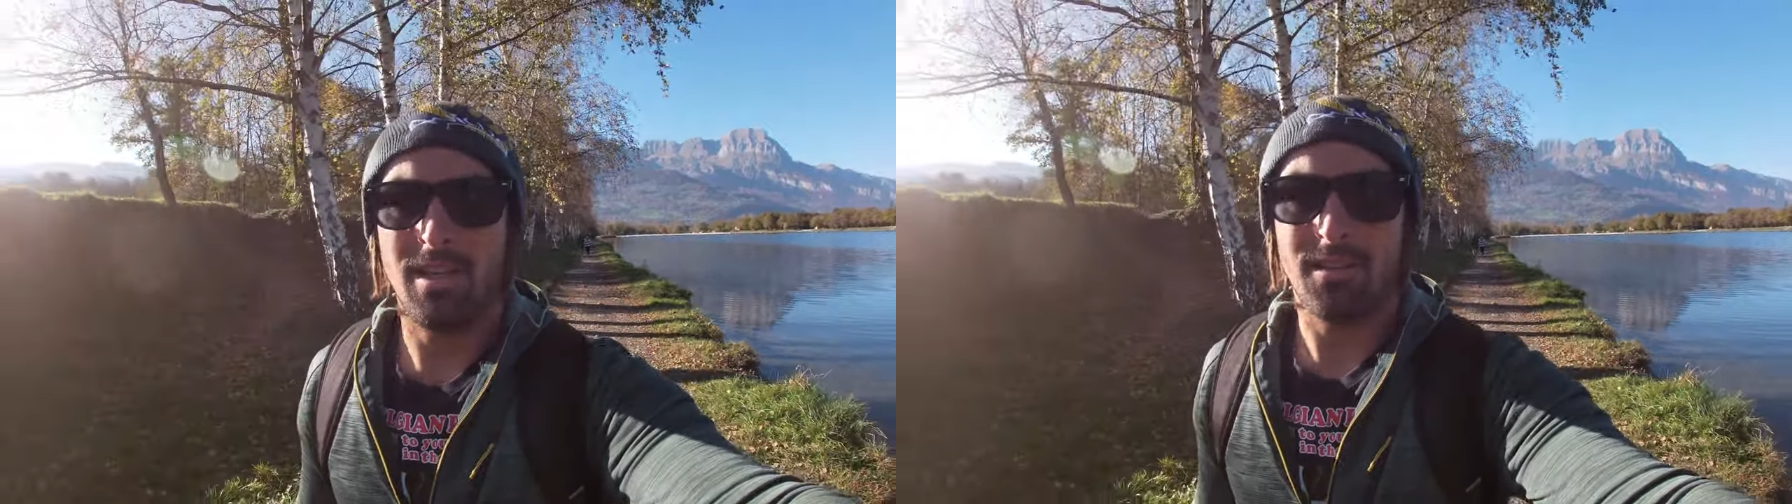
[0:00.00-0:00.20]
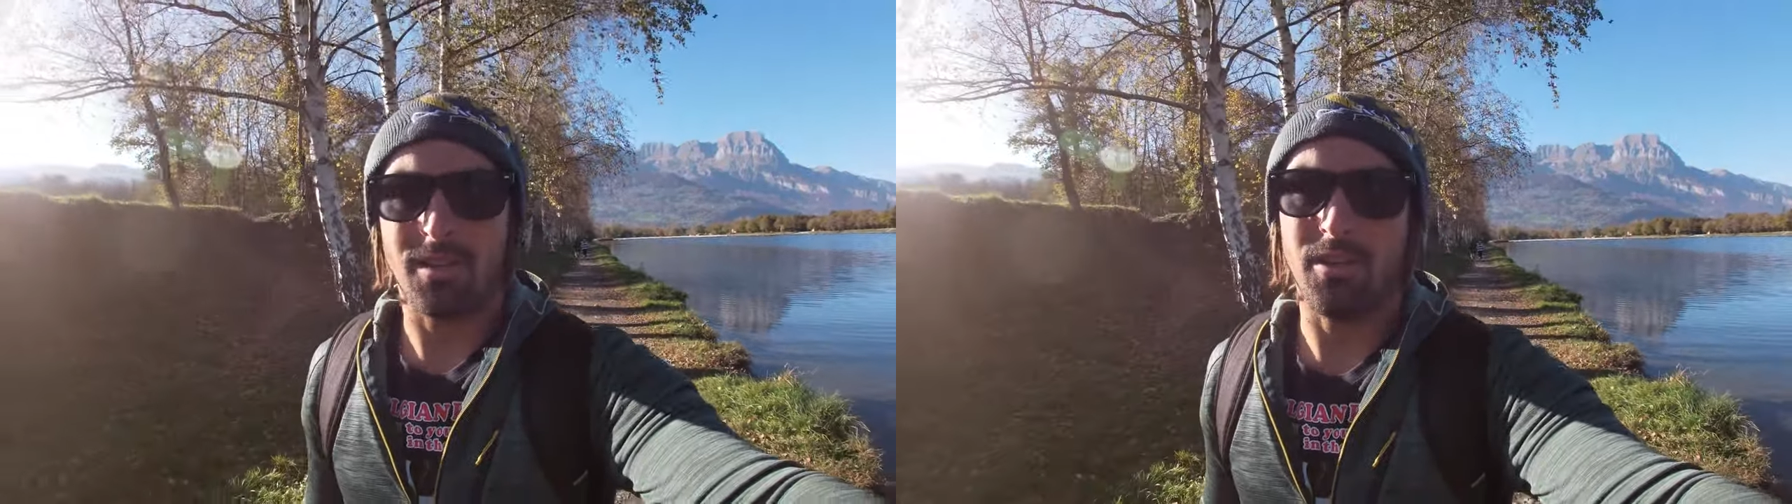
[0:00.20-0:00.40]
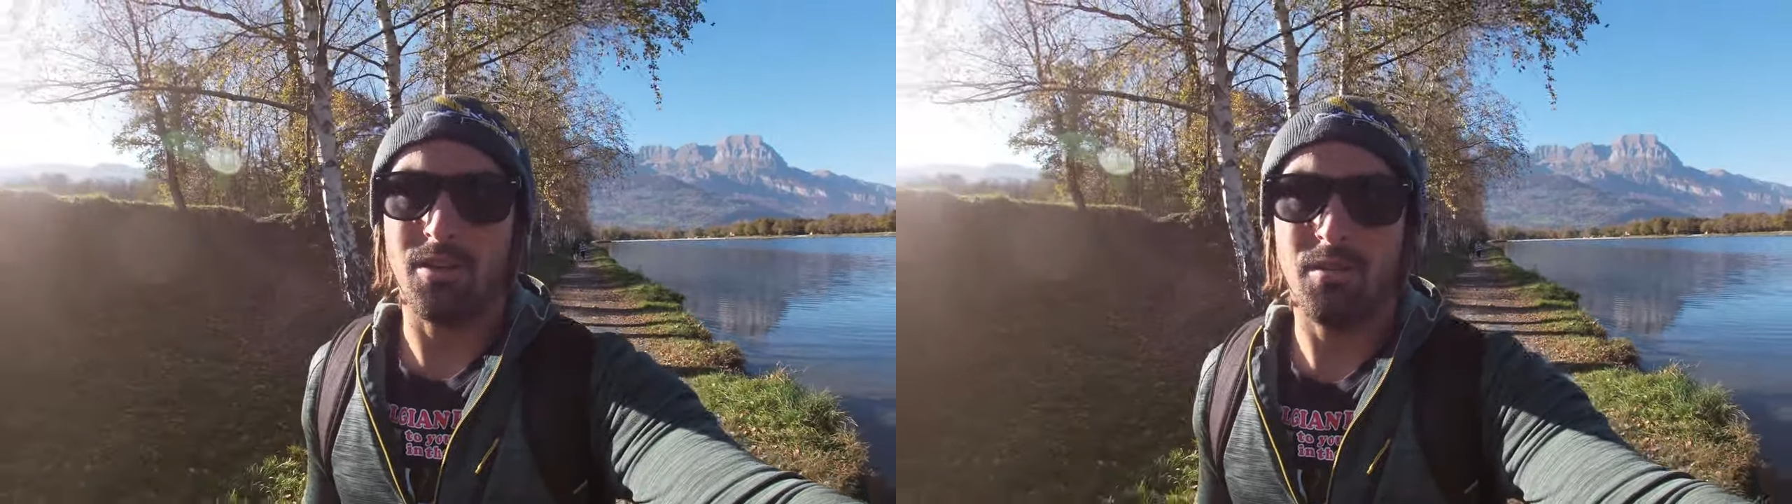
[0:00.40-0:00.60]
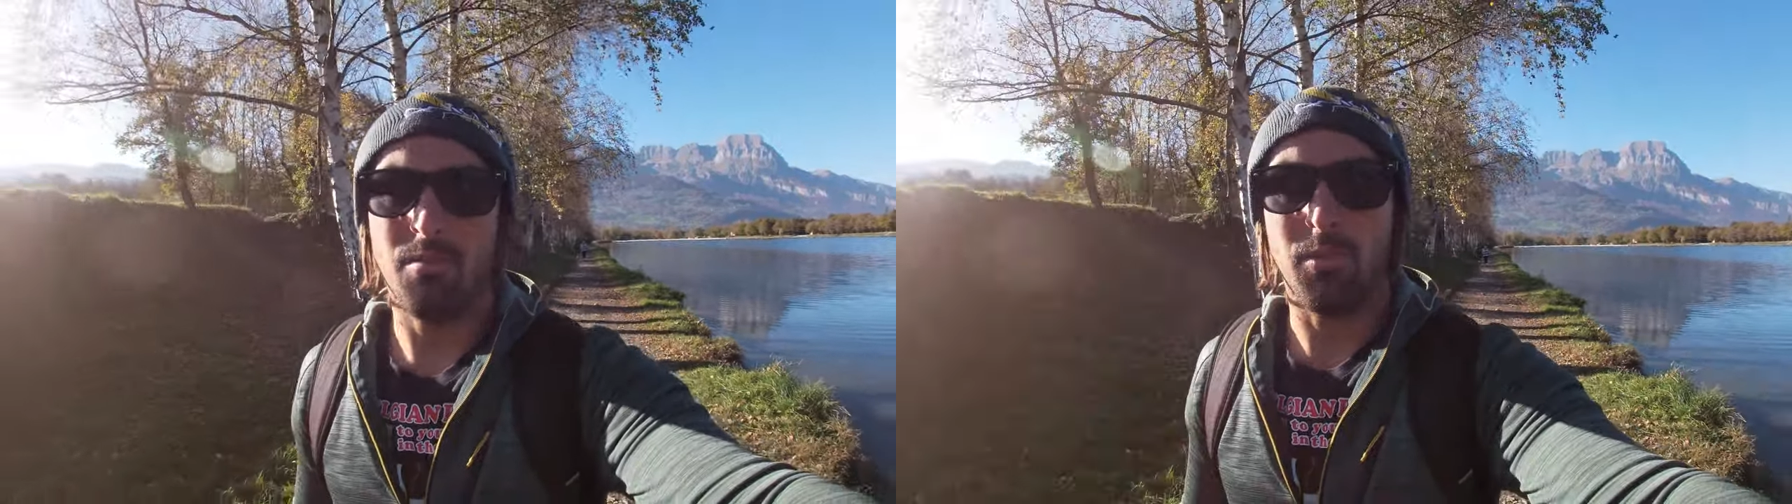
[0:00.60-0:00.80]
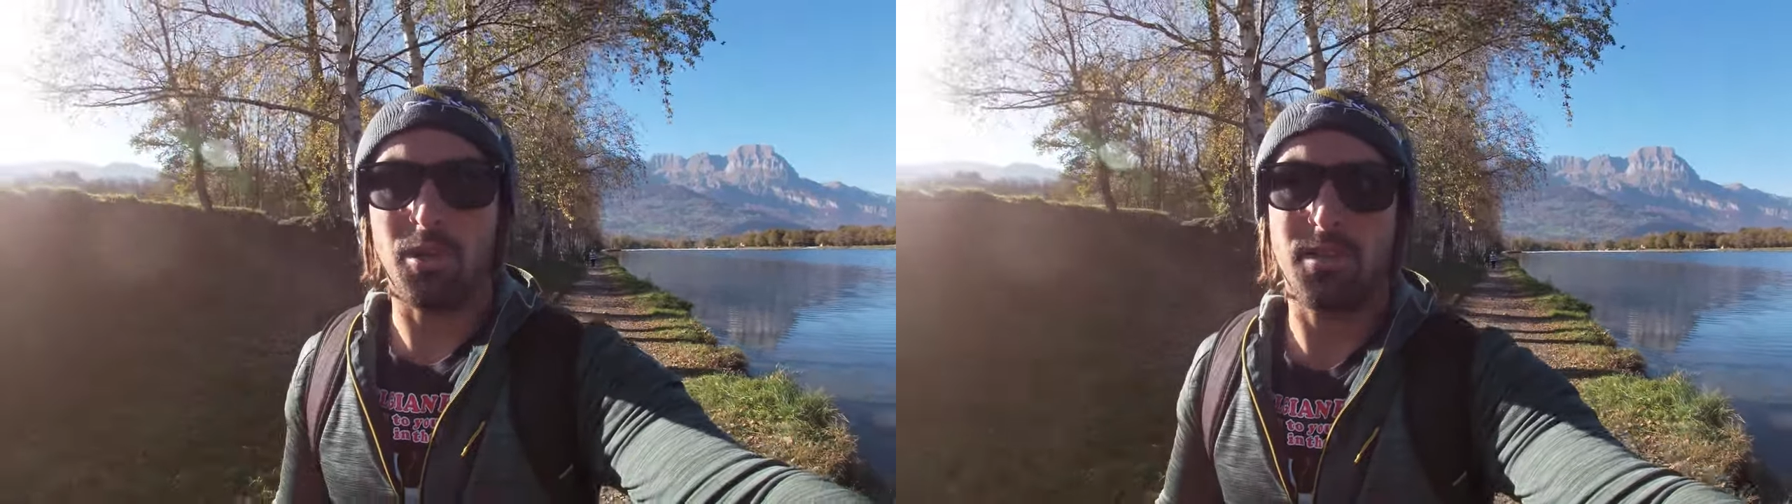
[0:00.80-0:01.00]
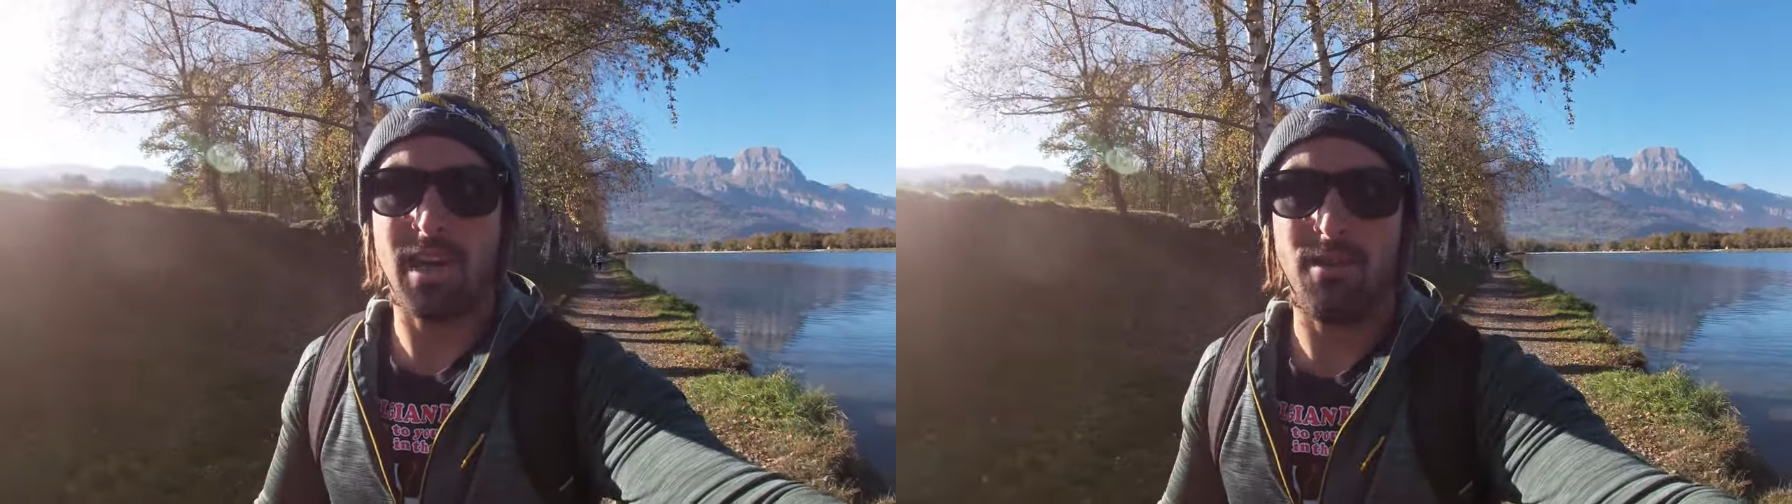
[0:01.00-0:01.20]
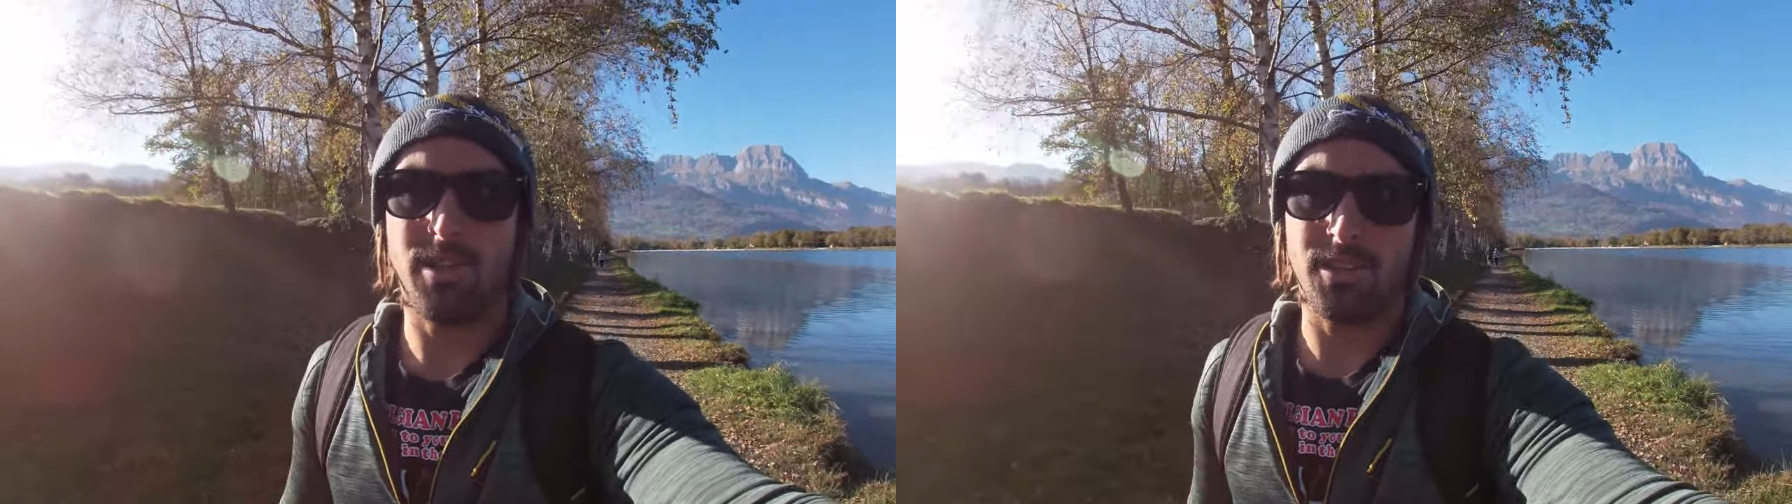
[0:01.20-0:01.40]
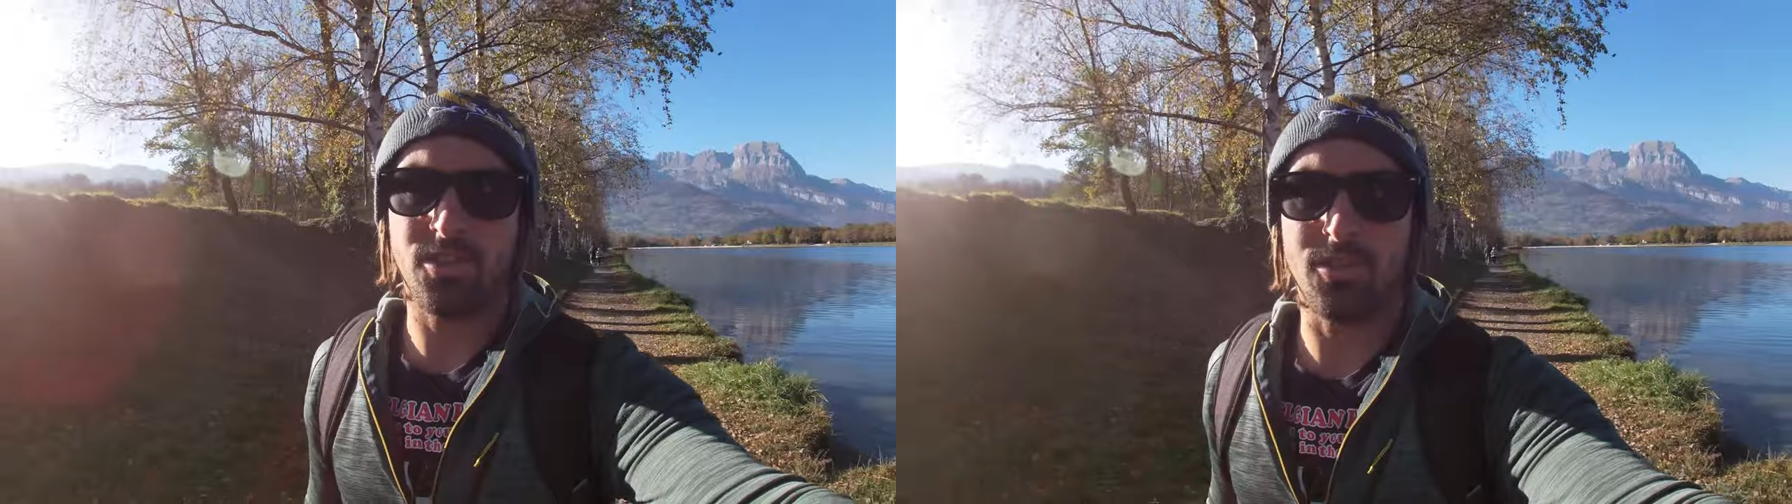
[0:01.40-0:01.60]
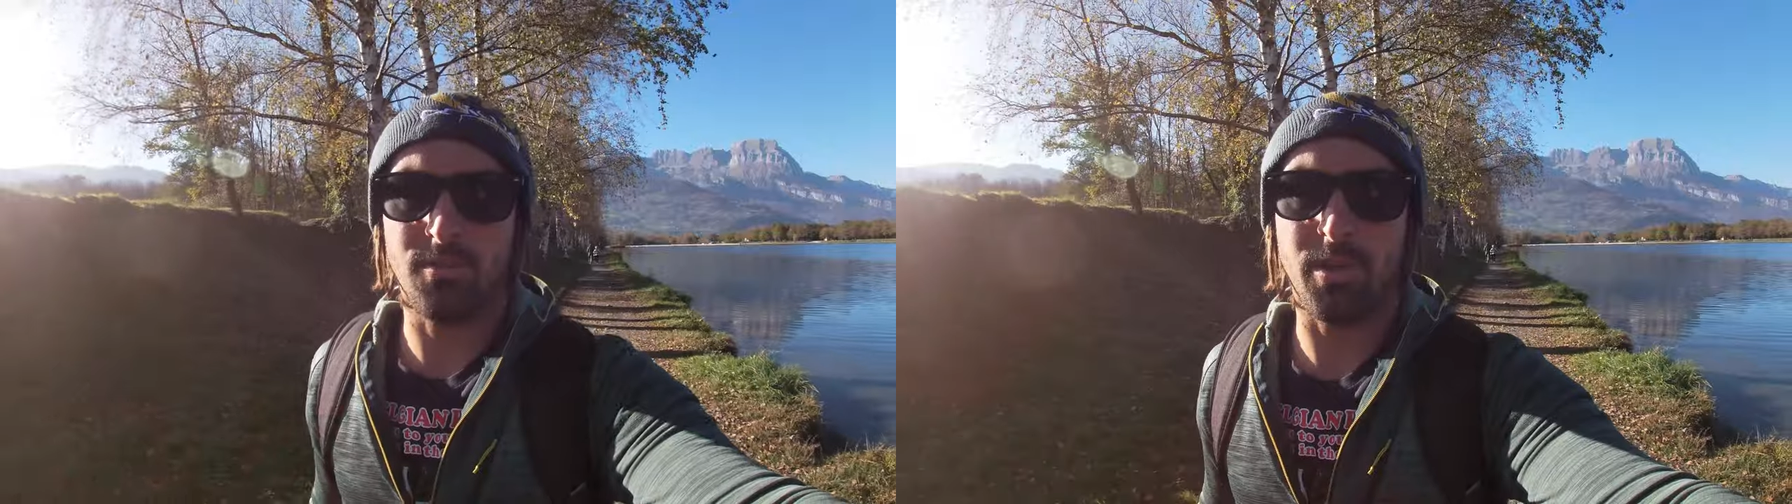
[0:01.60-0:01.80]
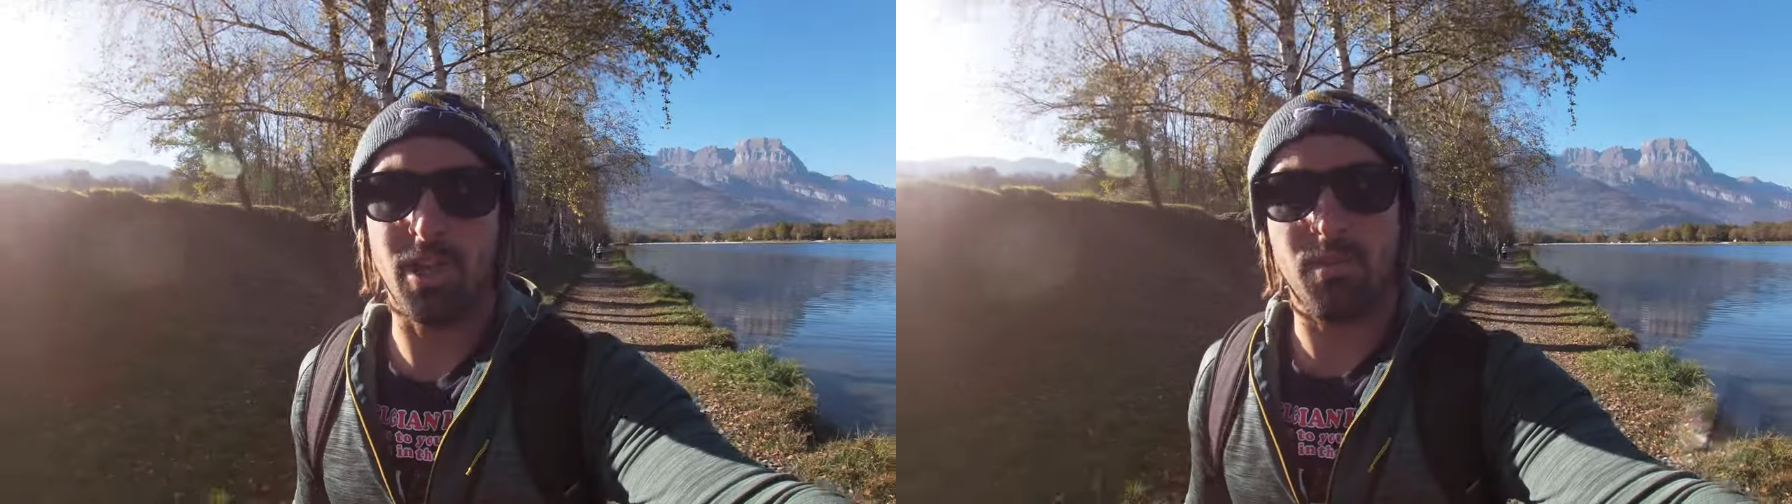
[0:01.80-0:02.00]
So most areas
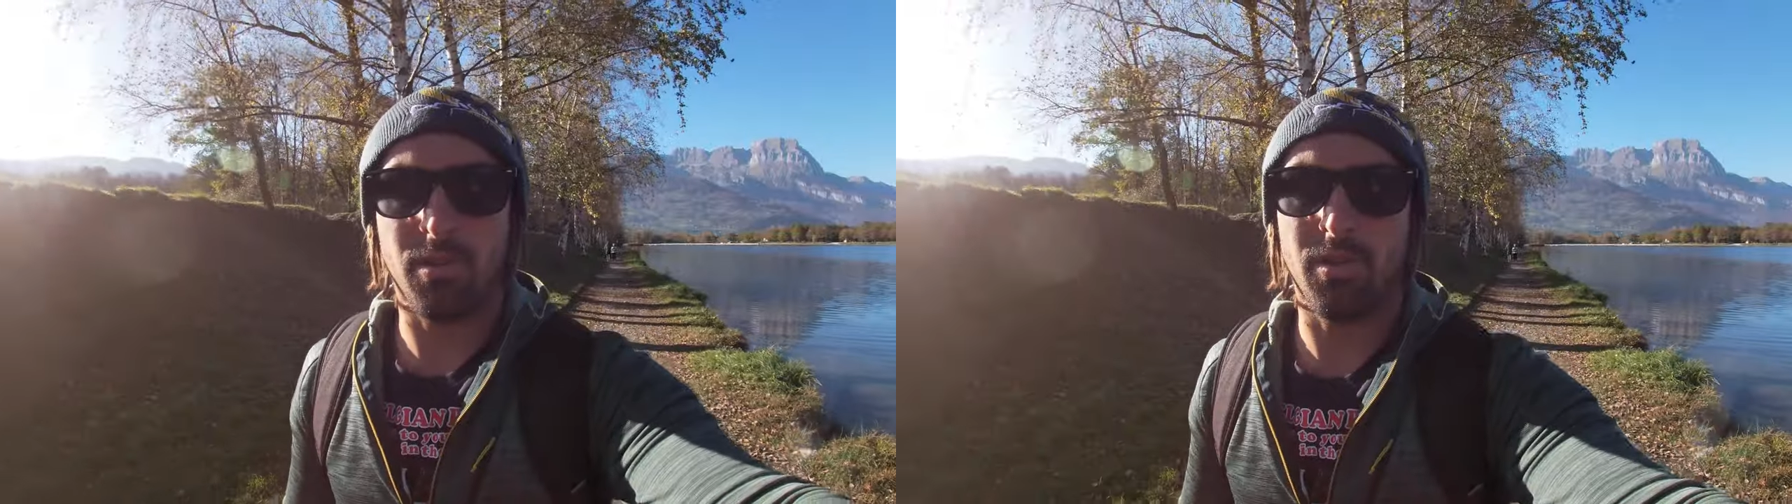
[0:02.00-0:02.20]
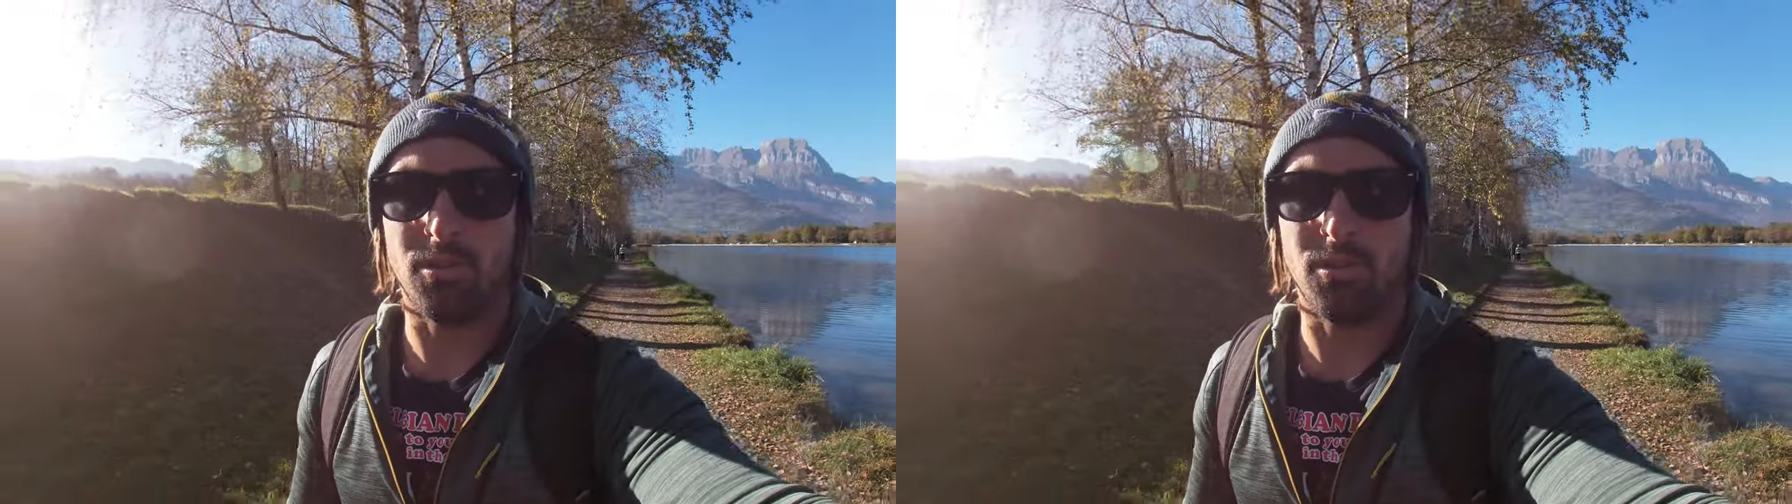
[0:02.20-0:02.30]
should be open